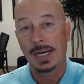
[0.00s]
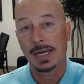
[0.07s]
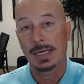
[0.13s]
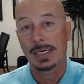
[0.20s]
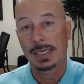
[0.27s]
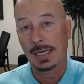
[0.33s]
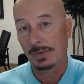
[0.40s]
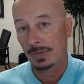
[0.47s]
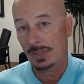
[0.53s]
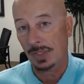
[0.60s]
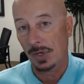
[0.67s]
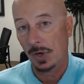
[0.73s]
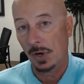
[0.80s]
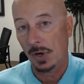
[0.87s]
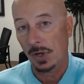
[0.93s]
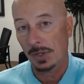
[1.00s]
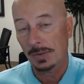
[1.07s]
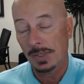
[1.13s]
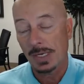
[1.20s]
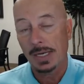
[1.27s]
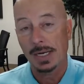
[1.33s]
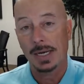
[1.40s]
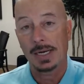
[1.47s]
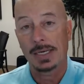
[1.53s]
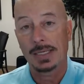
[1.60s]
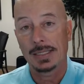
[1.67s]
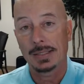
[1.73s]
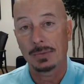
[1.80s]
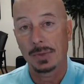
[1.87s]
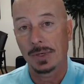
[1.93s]
Uh, give us a call.
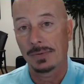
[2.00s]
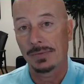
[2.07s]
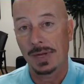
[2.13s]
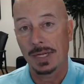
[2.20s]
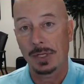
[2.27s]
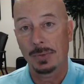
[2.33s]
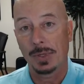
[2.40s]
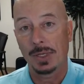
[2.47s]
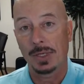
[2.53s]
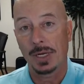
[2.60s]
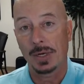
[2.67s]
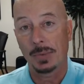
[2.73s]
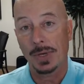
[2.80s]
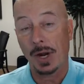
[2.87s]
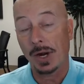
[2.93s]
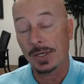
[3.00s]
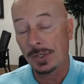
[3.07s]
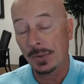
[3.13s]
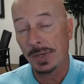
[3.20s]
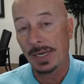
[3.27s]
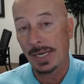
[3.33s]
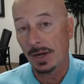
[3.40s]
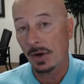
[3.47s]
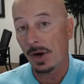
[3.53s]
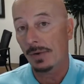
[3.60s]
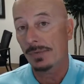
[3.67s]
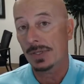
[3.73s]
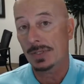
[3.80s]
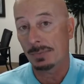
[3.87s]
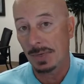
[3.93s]
Uh, we're available. Uh, we are doing in
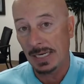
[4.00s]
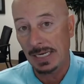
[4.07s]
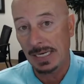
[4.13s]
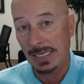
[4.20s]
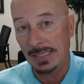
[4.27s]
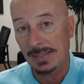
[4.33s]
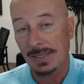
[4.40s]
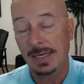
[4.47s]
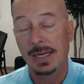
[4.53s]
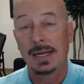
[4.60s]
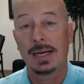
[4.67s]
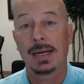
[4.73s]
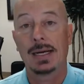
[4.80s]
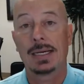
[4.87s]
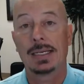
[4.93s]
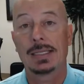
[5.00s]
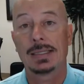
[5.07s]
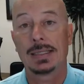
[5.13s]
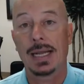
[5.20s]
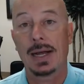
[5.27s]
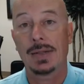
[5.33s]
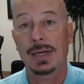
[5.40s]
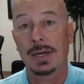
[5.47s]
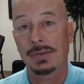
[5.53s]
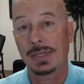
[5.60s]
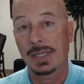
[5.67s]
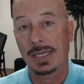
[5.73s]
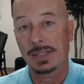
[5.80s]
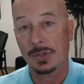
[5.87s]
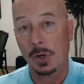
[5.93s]
office meetings uh, now that
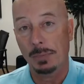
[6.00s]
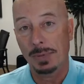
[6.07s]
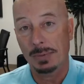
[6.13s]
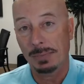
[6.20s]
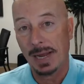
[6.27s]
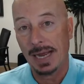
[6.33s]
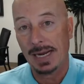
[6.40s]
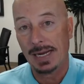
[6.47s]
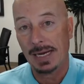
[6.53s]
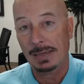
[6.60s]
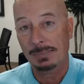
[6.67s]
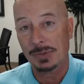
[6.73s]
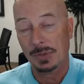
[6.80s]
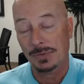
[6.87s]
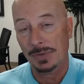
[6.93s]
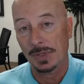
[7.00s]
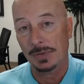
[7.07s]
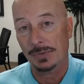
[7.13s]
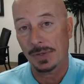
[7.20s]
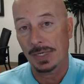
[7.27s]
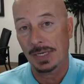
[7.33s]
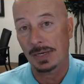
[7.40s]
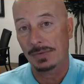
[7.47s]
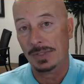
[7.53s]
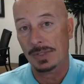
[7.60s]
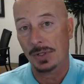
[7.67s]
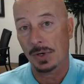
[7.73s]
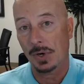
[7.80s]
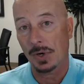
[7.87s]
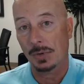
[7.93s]
everything's opened back up. So feel free to give us
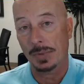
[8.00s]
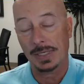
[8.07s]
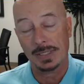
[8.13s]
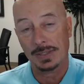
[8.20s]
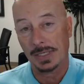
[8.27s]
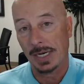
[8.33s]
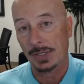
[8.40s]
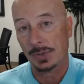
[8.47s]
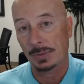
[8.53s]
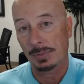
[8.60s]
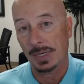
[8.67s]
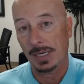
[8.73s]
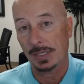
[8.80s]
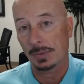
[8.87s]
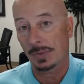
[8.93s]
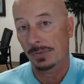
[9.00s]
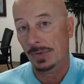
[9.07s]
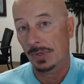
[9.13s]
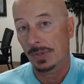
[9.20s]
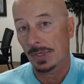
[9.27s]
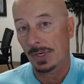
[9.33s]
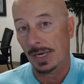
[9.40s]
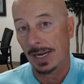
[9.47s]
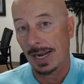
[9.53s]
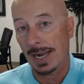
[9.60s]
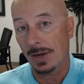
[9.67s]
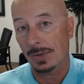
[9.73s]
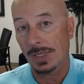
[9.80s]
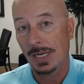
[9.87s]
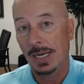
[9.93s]
a call and we can schedule a meeting to review your
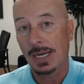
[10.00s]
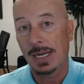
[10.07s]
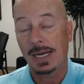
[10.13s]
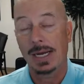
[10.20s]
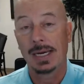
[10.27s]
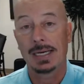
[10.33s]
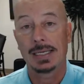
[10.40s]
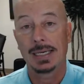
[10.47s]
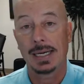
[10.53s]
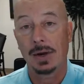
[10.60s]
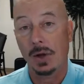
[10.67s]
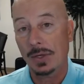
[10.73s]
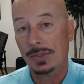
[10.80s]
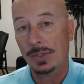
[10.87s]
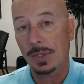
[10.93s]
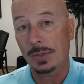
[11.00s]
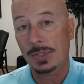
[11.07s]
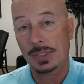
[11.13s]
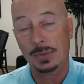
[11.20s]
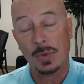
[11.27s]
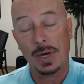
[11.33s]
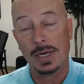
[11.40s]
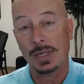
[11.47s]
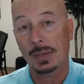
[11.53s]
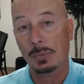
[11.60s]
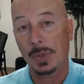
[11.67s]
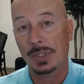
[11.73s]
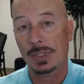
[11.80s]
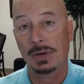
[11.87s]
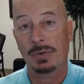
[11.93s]
account. Uh, and also, just wanted to
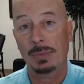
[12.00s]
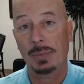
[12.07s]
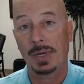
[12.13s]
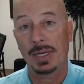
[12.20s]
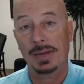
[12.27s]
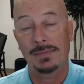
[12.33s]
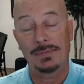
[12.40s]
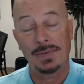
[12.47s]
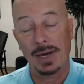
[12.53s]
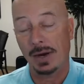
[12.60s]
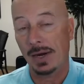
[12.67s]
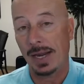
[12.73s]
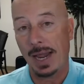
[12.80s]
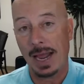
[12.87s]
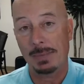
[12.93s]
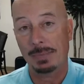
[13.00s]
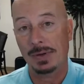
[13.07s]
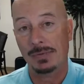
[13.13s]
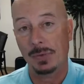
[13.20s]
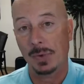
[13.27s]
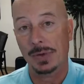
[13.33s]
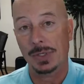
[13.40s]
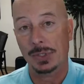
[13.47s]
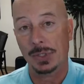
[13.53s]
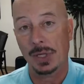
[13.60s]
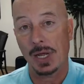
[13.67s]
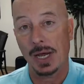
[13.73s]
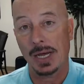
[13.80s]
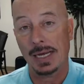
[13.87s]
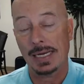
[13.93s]
wish everybody a very happy 4th of
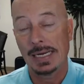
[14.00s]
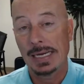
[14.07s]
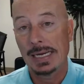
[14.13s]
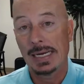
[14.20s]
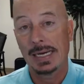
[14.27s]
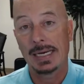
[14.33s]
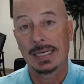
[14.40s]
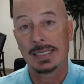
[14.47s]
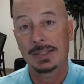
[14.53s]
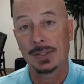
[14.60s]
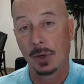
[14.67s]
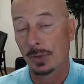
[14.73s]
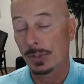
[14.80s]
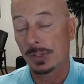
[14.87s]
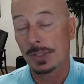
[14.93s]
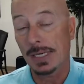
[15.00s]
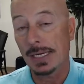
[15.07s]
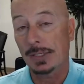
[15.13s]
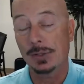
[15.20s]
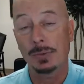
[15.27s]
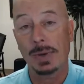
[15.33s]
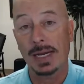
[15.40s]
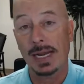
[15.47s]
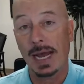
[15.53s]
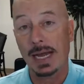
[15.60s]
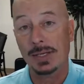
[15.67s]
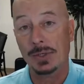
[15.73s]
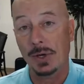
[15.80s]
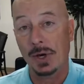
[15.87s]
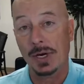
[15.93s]
July. Uh, don't eat too many
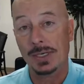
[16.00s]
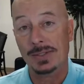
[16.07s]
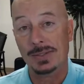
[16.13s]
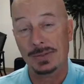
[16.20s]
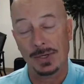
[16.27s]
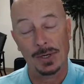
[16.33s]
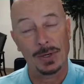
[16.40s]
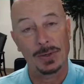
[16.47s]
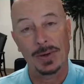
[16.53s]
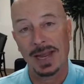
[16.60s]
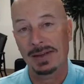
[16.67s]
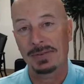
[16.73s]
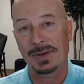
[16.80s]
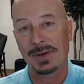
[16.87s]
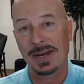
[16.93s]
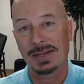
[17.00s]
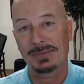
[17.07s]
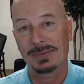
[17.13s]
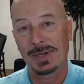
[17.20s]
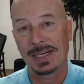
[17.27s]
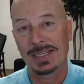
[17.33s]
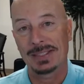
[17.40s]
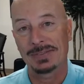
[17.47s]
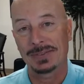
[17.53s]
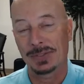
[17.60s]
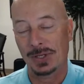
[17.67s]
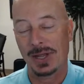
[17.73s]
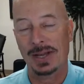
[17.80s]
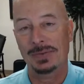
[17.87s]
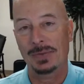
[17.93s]
hot dogs. So, have a great uh,
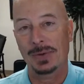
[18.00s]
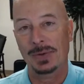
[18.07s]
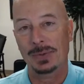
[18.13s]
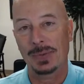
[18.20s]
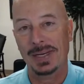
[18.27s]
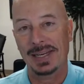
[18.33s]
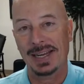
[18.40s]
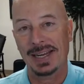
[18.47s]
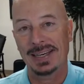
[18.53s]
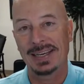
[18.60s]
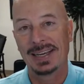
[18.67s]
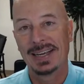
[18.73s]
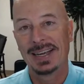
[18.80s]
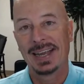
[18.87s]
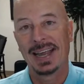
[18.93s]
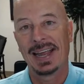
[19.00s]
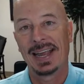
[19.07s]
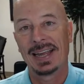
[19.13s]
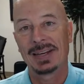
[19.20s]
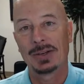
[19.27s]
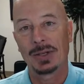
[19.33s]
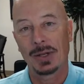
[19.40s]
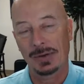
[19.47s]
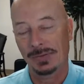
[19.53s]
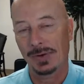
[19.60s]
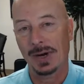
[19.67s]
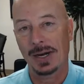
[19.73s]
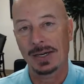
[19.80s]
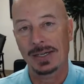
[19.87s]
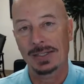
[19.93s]
July 4th weekend and look
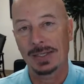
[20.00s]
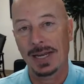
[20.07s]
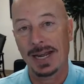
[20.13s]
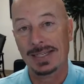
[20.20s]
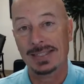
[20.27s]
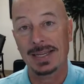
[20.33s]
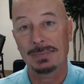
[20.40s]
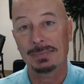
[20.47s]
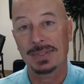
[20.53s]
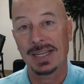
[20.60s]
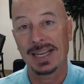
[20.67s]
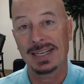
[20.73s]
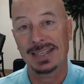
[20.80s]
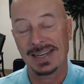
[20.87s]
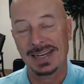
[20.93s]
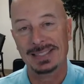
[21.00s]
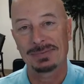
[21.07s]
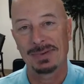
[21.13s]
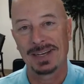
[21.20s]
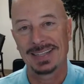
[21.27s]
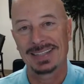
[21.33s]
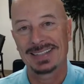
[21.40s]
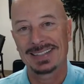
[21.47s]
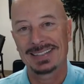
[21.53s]
for our next update next month.